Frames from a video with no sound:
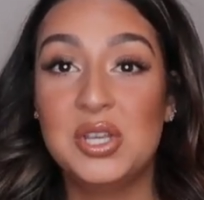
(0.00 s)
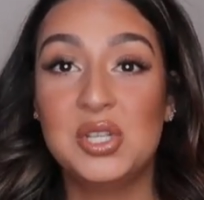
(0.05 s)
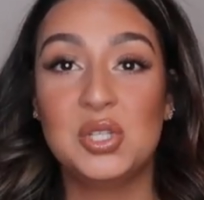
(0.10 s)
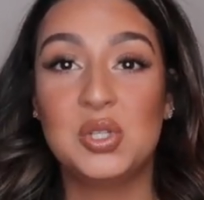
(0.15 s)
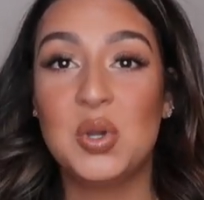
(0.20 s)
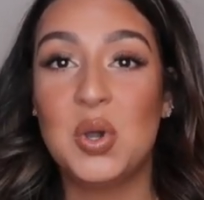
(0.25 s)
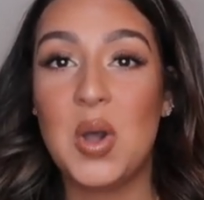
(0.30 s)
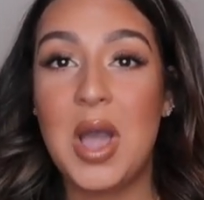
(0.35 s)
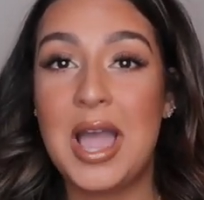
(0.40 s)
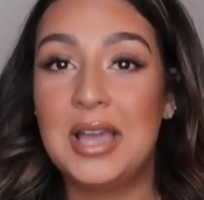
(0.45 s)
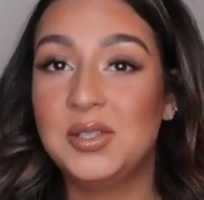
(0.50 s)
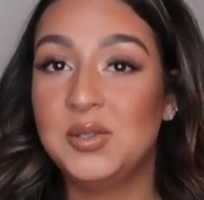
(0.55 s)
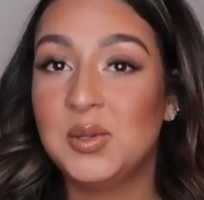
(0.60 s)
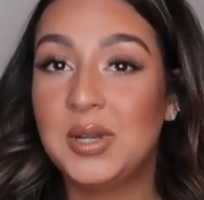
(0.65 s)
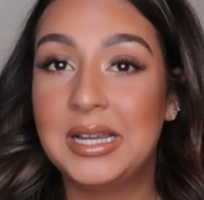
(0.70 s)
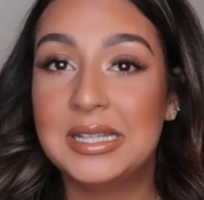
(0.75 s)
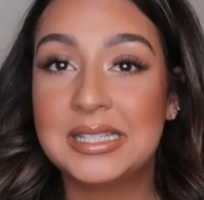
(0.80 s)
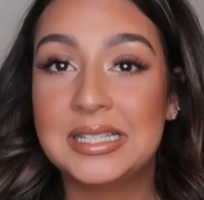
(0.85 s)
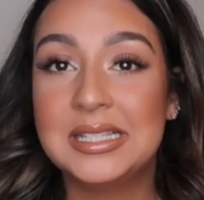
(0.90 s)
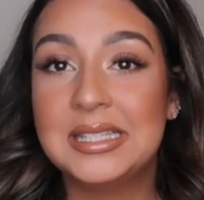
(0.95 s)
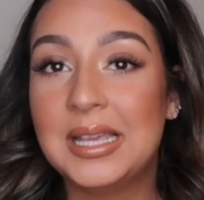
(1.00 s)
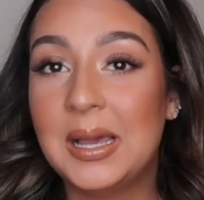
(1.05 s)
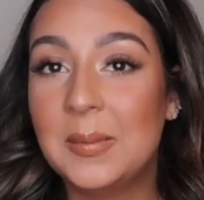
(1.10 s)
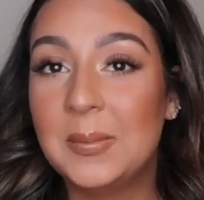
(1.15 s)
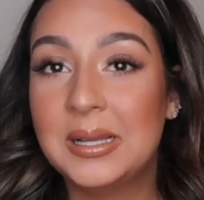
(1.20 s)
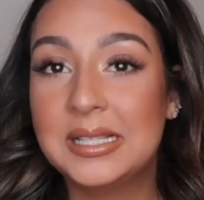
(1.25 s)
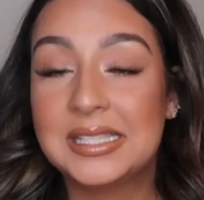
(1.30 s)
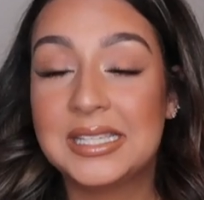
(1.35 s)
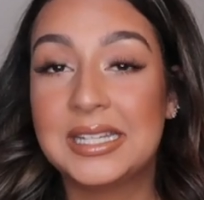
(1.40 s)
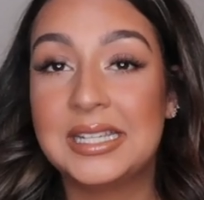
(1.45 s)
So as you guys can tell
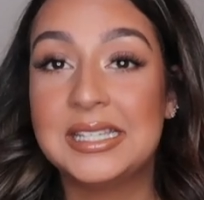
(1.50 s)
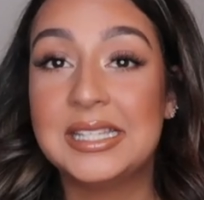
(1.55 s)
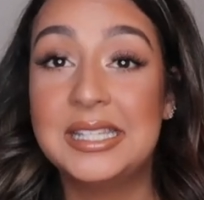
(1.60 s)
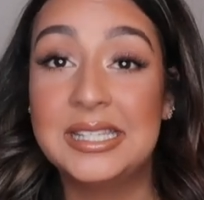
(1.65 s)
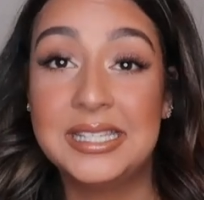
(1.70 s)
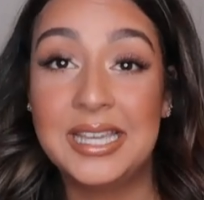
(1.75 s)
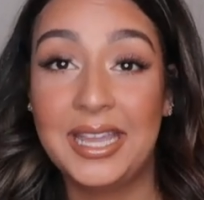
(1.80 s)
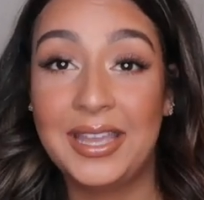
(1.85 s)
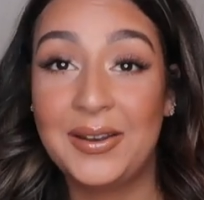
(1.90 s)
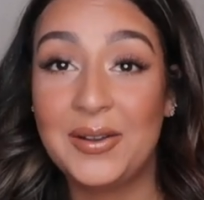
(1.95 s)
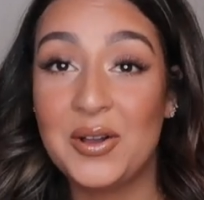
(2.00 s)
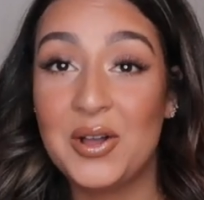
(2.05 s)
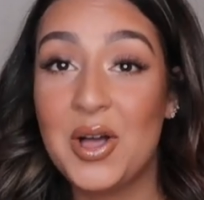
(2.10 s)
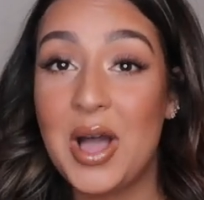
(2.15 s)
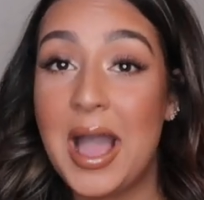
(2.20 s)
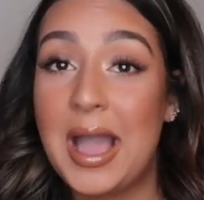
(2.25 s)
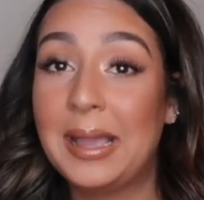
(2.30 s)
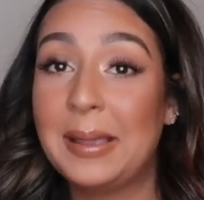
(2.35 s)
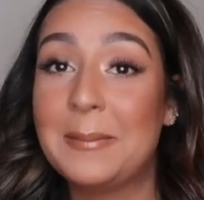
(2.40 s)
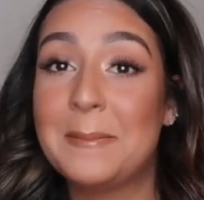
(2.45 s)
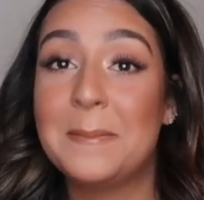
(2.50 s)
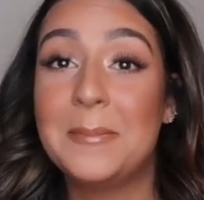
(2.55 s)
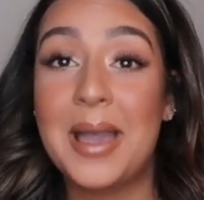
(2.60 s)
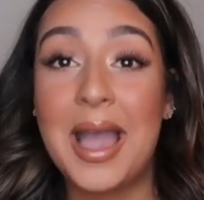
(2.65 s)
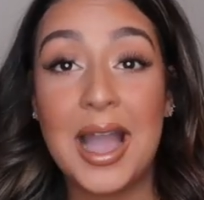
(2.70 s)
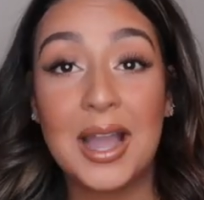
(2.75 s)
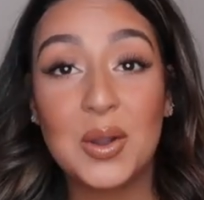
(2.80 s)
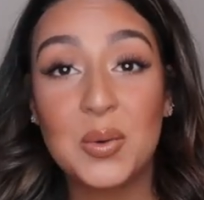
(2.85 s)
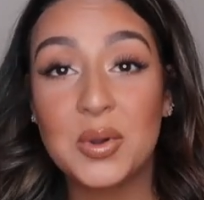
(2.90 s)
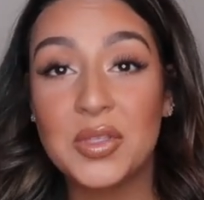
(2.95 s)
by today's title, I am
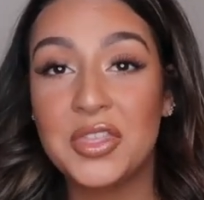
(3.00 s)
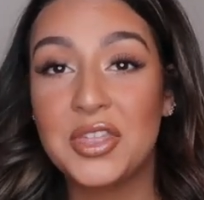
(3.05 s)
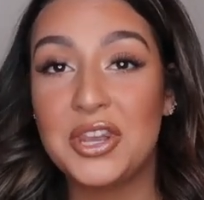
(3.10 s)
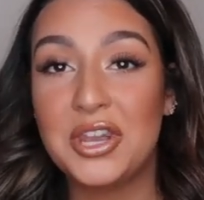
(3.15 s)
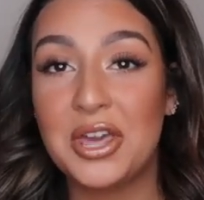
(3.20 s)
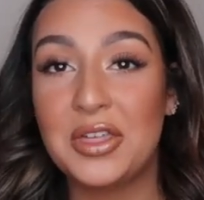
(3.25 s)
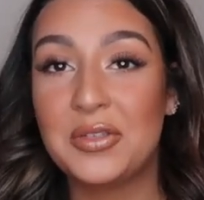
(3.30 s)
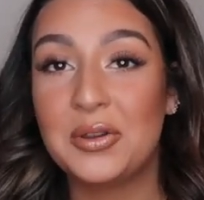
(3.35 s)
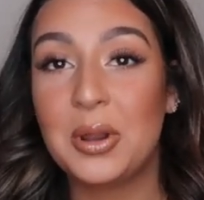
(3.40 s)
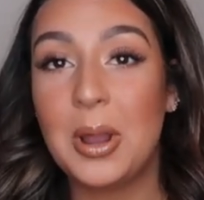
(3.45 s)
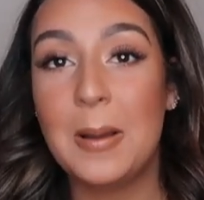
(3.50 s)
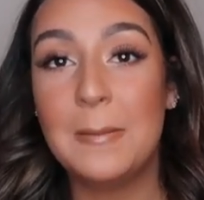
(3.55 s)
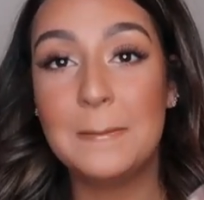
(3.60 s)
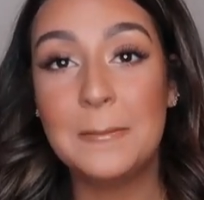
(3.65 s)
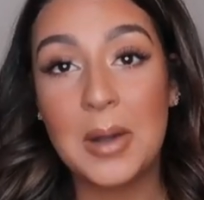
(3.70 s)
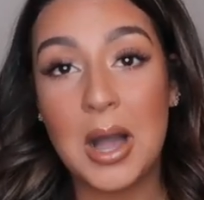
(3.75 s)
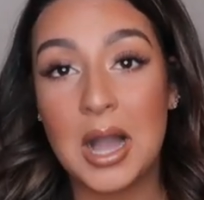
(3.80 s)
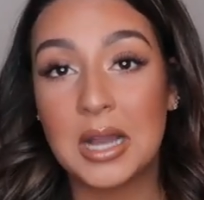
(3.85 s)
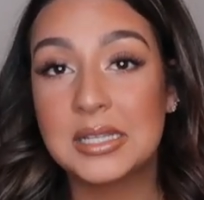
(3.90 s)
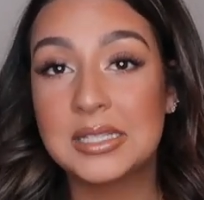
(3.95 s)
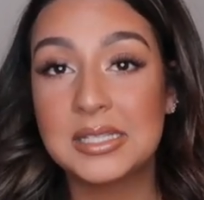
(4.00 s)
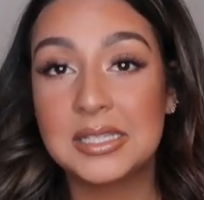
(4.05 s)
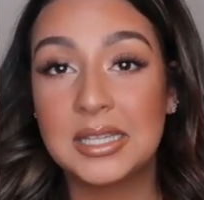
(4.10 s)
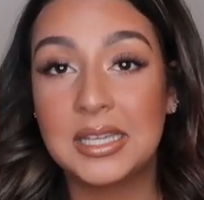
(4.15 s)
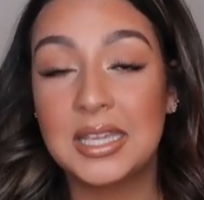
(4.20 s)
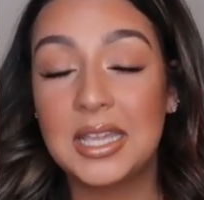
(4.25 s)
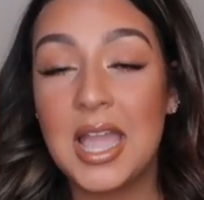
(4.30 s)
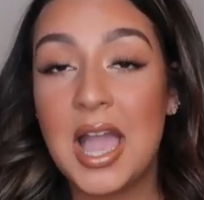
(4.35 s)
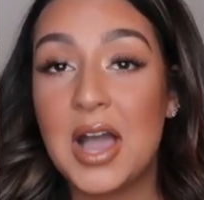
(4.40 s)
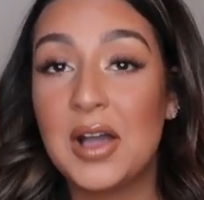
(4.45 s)
back with another
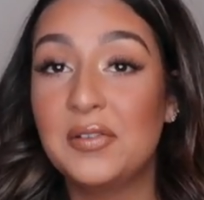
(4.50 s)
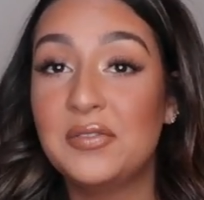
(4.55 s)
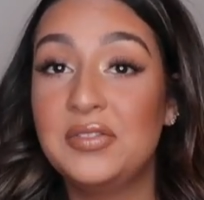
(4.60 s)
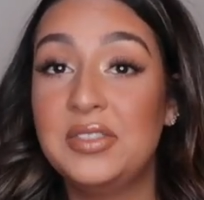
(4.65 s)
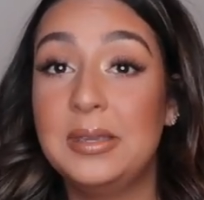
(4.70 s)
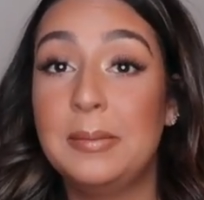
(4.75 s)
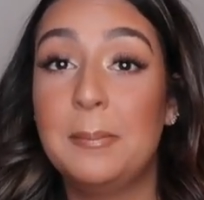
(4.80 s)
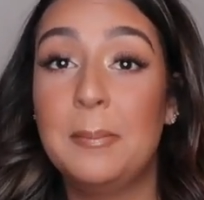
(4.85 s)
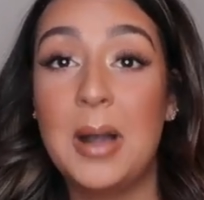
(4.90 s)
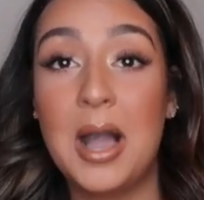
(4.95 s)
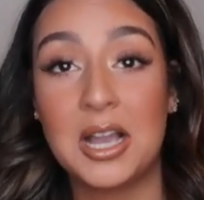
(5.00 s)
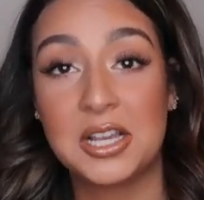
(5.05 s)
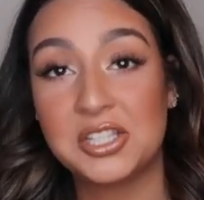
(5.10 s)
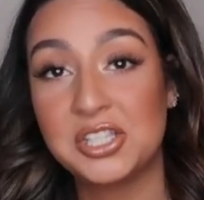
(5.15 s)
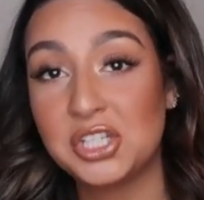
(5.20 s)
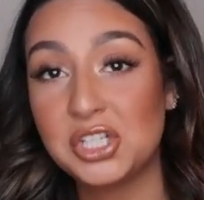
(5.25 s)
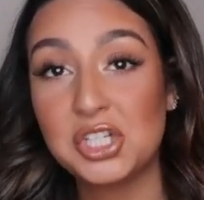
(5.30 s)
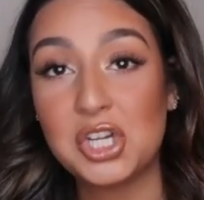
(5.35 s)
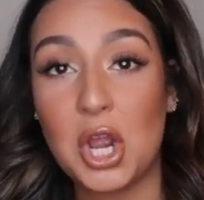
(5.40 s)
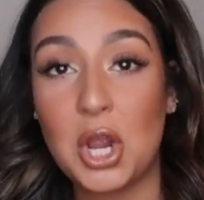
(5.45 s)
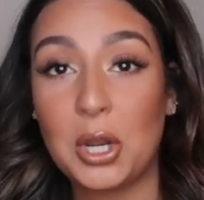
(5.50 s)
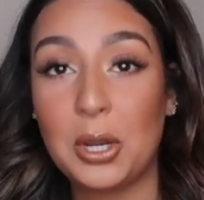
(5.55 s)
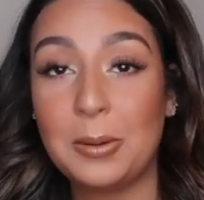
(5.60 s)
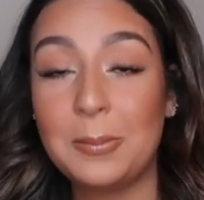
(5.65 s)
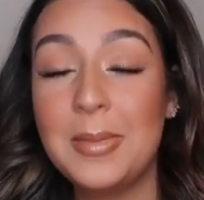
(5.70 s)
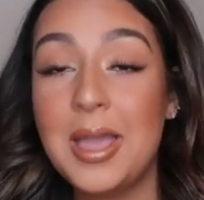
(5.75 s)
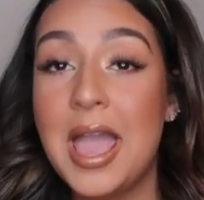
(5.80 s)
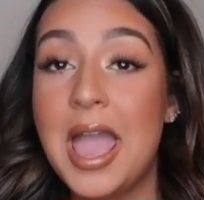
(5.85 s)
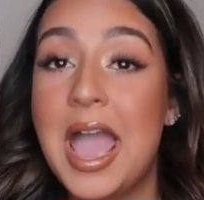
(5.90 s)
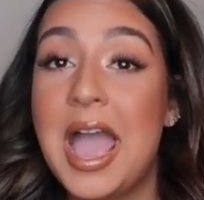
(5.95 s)
unboxing of the
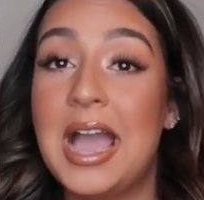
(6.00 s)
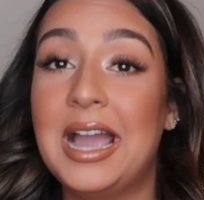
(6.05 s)
Boxycharm.